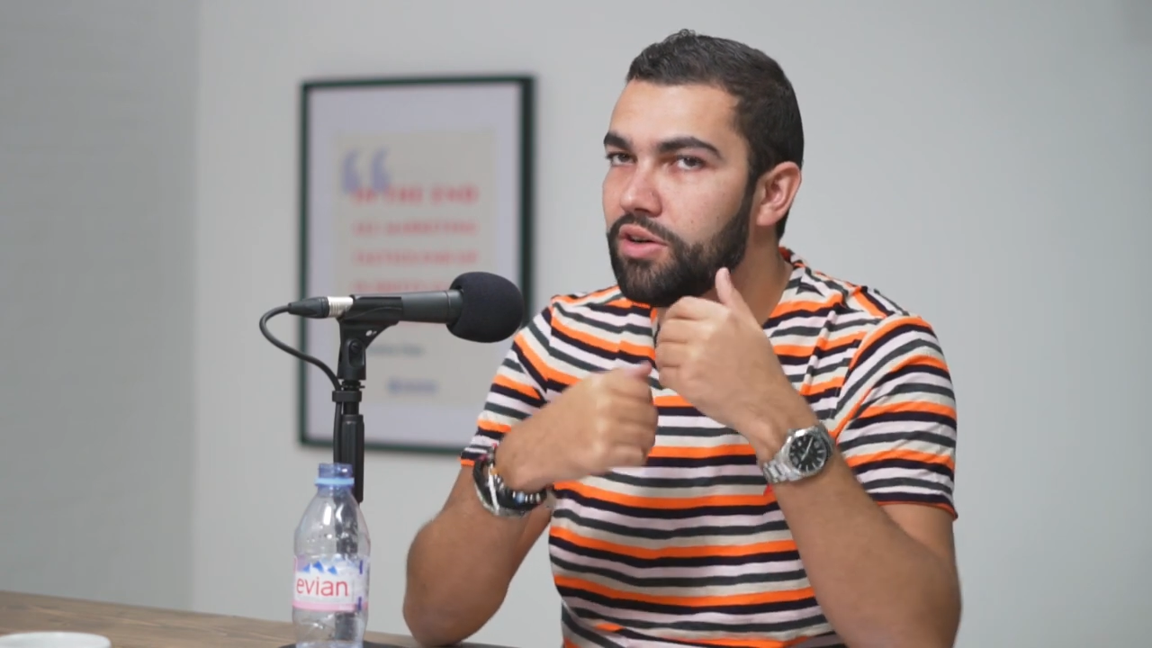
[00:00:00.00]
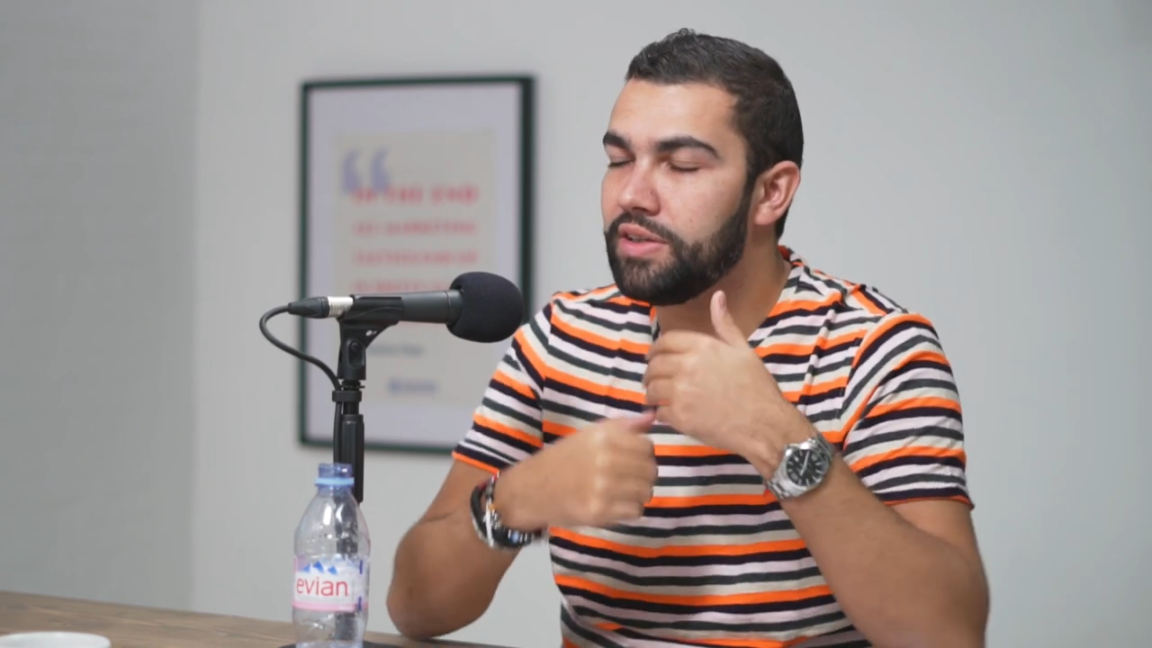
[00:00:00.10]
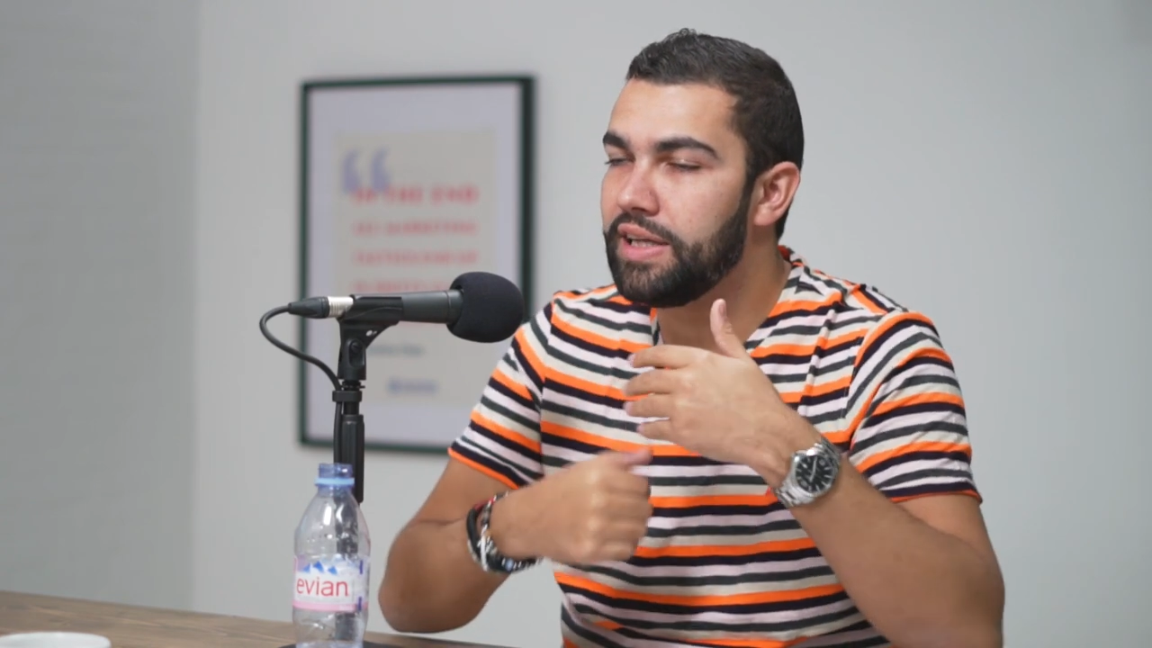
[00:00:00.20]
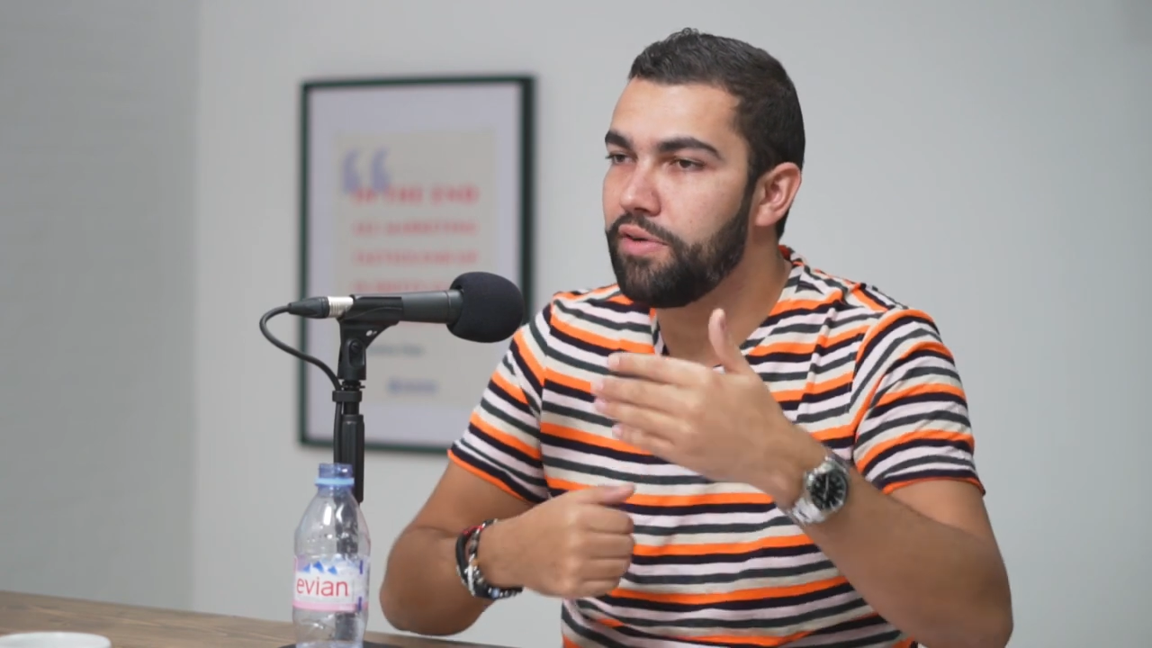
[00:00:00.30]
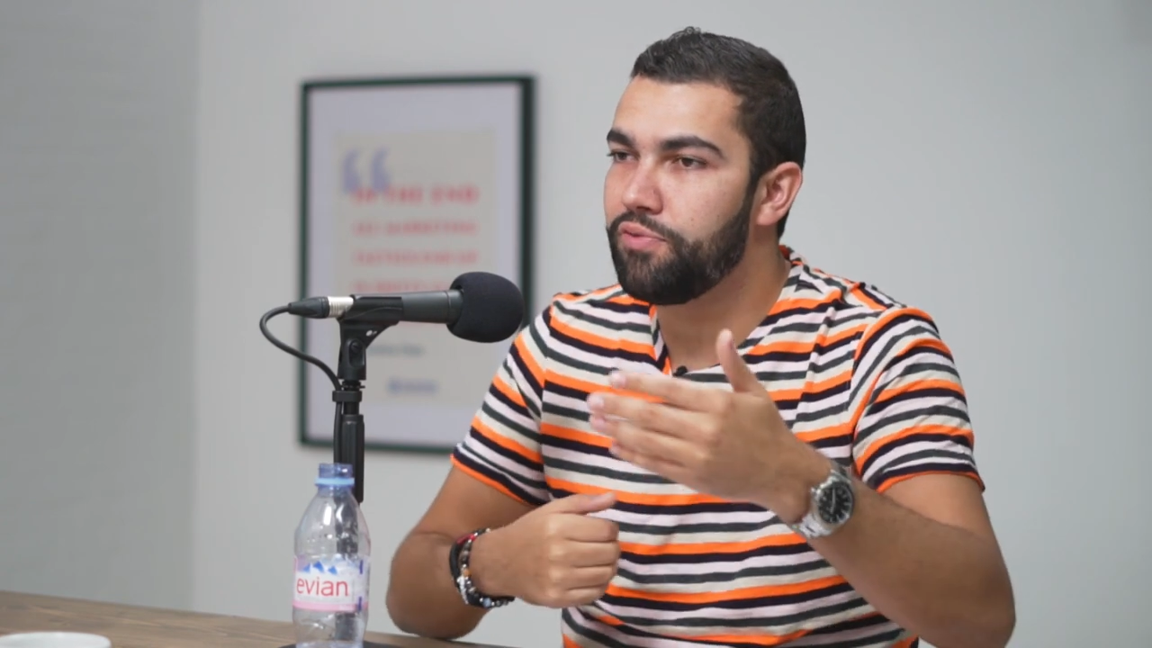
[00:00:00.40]

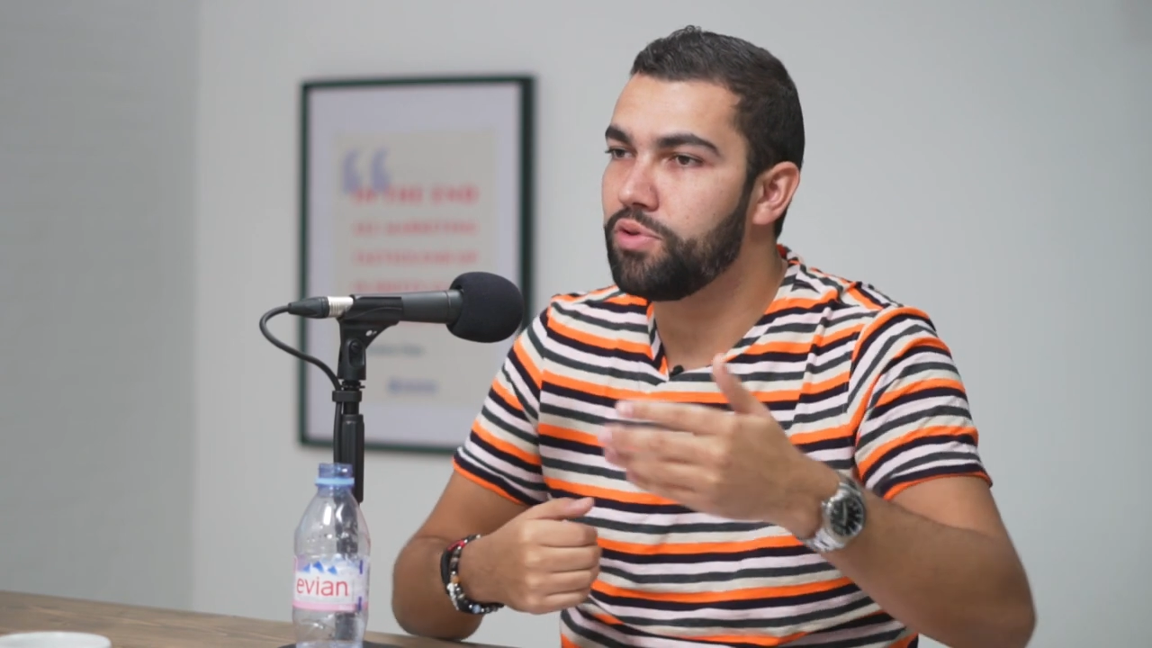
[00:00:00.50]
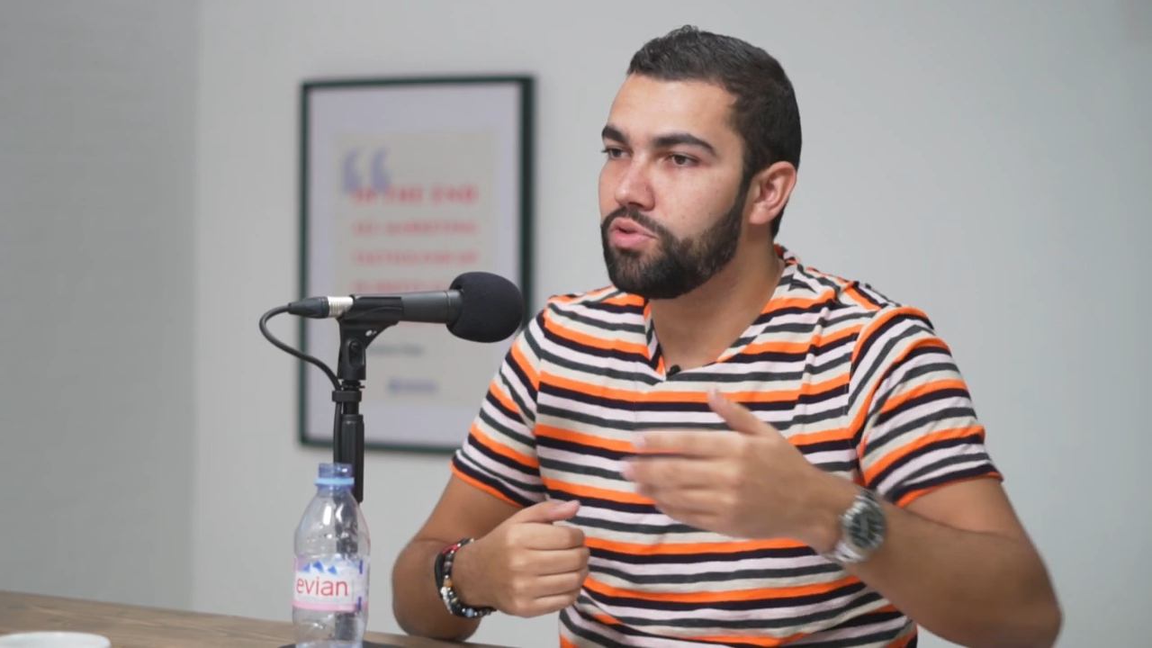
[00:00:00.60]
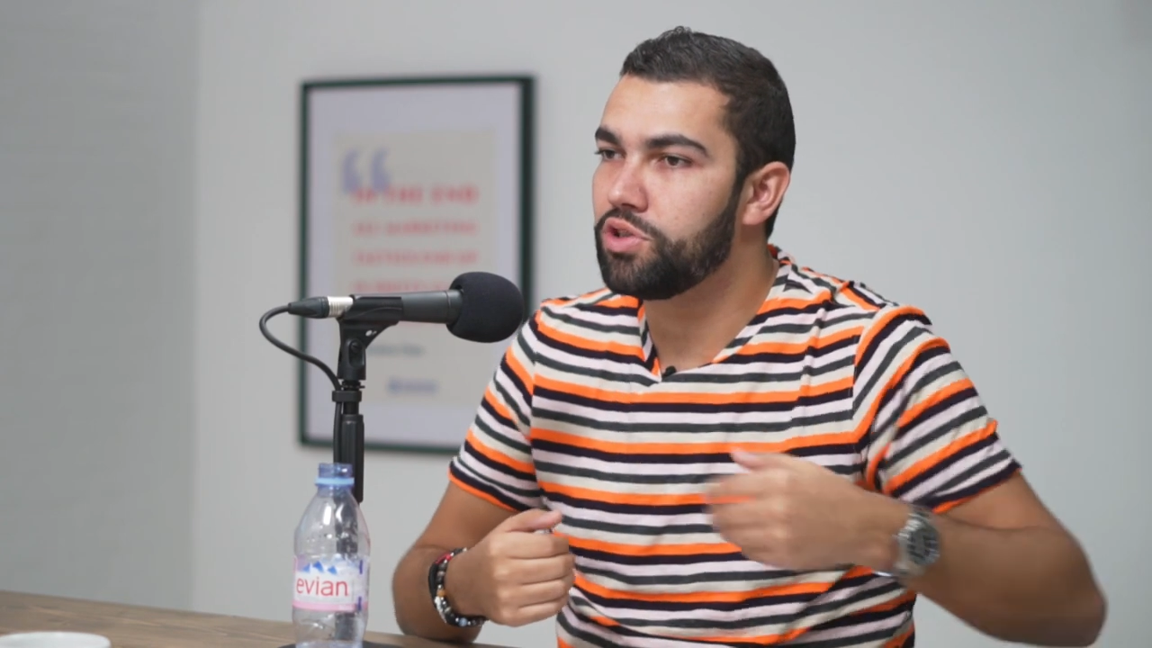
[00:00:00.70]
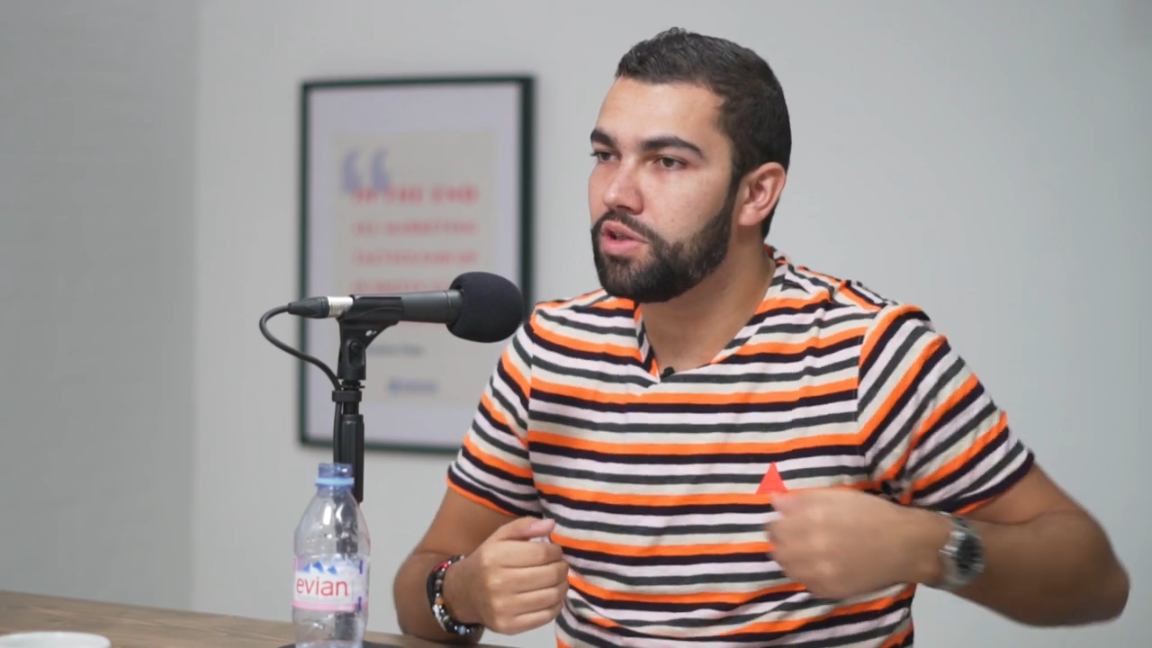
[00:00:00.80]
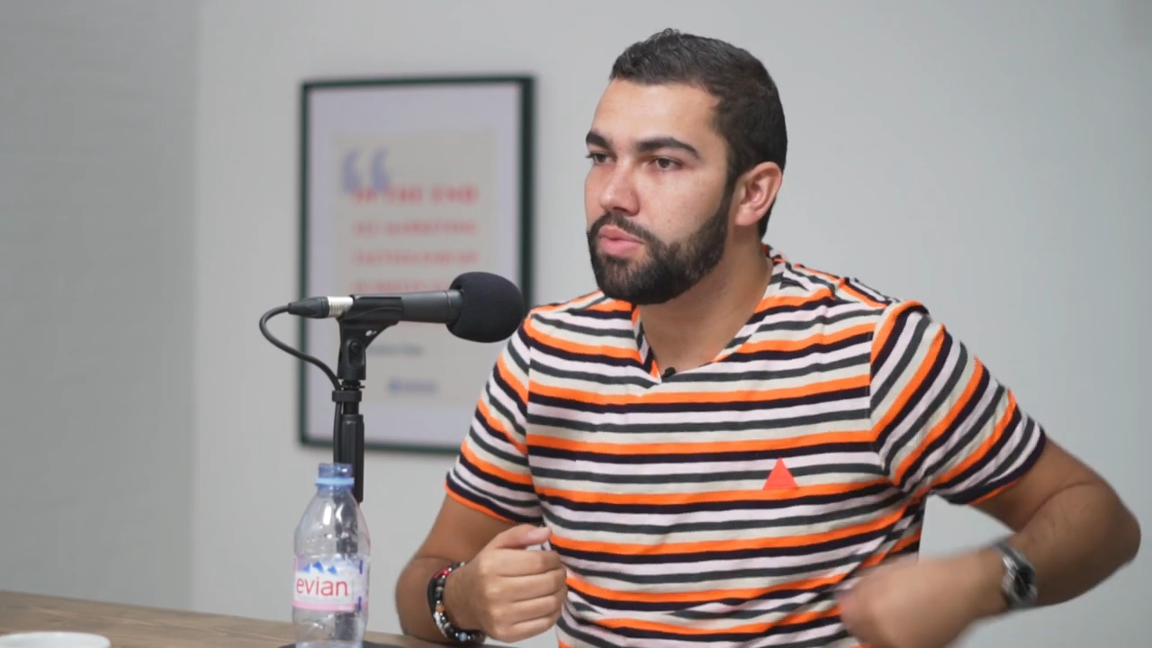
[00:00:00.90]
on their
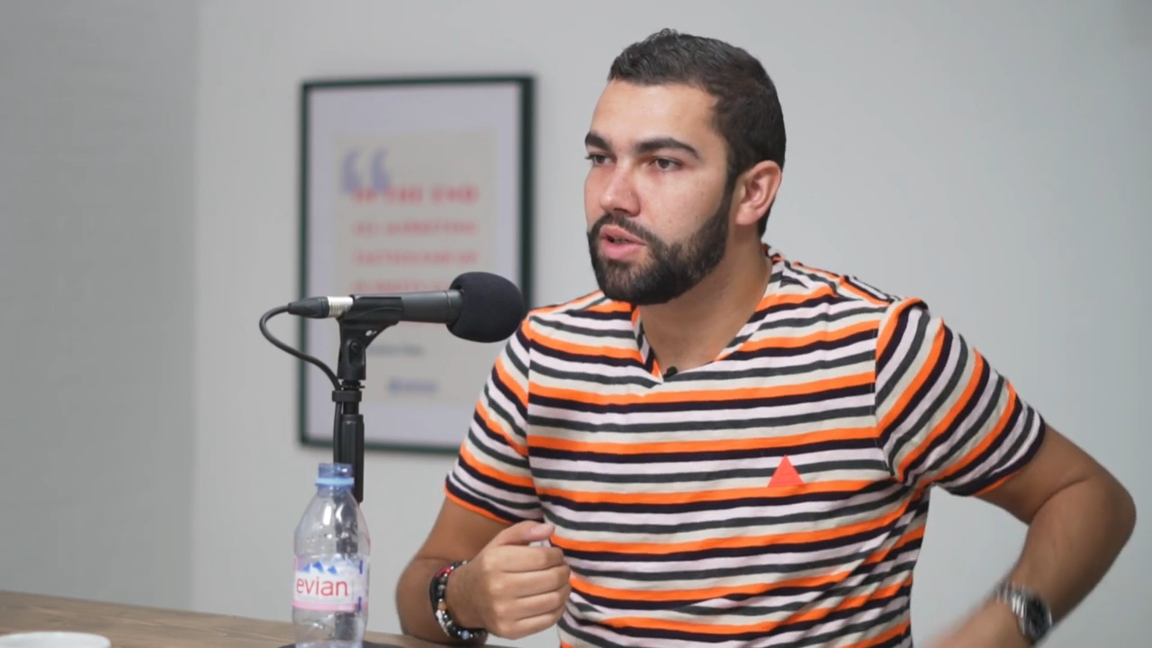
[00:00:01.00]
future?